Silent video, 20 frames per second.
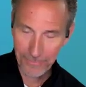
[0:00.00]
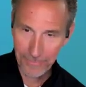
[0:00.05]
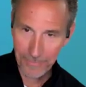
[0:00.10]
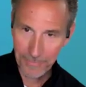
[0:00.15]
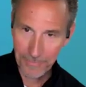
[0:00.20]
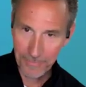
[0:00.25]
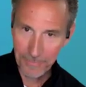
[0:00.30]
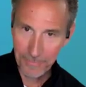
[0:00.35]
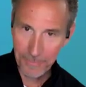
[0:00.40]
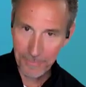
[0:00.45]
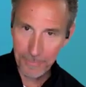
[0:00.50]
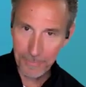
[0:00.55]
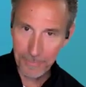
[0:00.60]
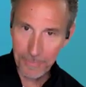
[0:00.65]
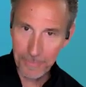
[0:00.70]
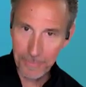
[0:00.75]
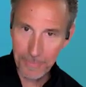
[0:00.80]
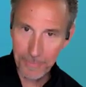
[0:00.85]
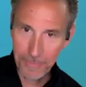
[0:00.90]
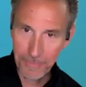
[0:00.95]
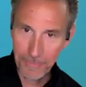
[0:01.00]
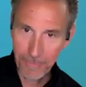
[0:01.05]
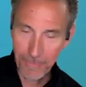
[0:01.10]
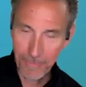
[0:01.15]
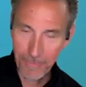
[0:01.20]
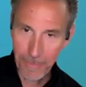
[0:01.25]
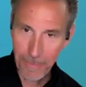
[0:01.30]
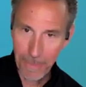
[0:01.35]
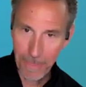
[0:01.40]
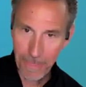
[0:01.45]

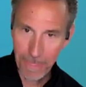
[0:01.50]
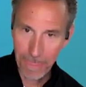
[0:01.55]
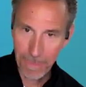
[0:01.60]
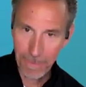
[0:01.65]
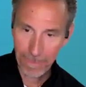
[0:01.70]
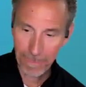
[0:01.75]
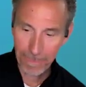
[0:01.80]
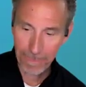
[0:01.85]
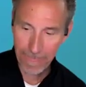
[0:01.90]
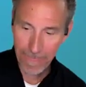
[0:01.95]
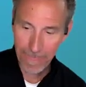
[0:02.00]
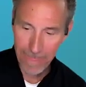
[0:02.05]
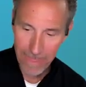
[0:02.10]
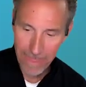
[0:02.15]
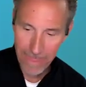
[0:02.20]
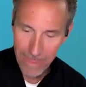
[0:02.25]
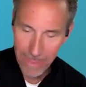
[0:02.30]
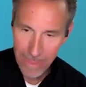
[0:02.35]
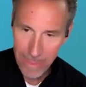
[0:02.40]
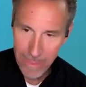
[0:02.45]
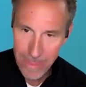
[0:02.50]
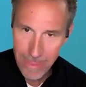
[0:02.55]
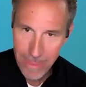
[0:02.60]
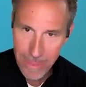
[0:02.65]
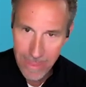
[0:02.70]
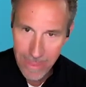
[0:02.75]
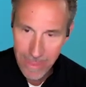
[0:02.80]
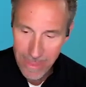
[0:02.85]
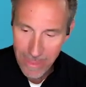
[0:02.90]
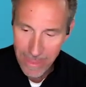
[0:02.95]

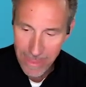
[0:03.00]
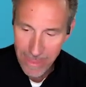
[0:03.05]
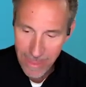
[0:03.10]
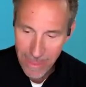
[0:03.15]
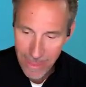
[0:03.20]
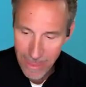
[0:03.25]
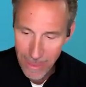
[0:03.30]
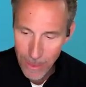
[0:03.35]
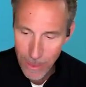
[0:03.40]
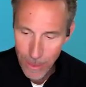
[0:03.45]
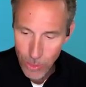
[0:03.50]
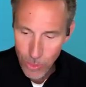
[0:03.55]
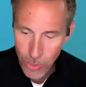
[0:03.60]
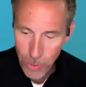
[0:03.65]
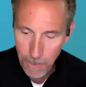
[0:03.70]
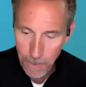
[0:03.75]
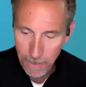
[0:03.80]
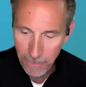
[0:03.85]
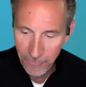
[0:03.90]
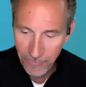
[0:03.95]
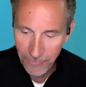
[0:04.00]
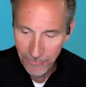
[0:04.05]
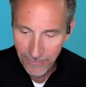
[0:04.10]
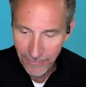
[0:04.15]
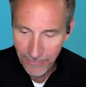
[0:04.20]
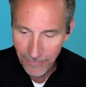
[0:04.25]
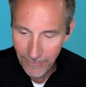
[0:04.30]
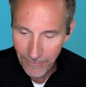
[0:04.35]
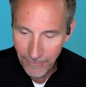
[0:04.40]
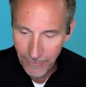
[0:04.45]

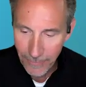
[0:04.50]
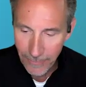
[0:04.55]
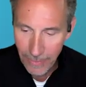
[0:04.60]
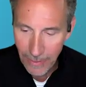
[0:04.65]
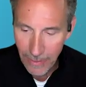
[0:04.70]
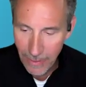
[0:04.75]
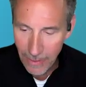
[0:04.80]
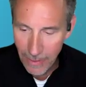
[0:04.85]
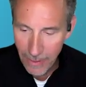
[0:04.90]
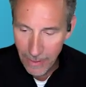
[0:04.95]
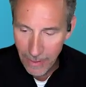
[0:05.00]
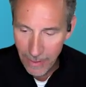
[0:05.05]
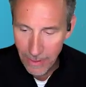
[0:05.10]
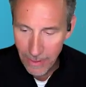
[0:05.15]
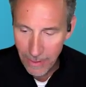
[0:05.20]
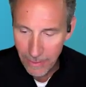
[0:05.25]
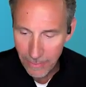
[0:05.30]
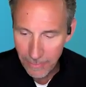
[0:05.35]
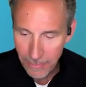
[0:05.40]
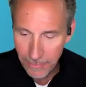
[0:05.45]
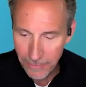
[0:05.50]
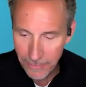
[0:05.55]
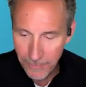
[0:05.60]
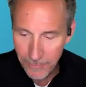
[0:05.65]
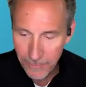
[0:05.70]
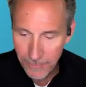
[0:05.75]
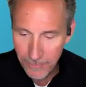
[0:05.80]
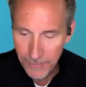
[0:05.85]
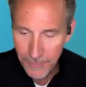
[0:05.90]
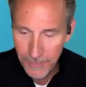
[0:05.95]

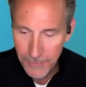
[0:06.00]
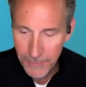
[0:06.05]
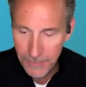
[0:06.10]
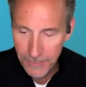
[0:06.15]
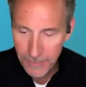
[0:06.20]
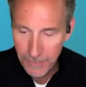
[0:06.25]
The person shown says nothing.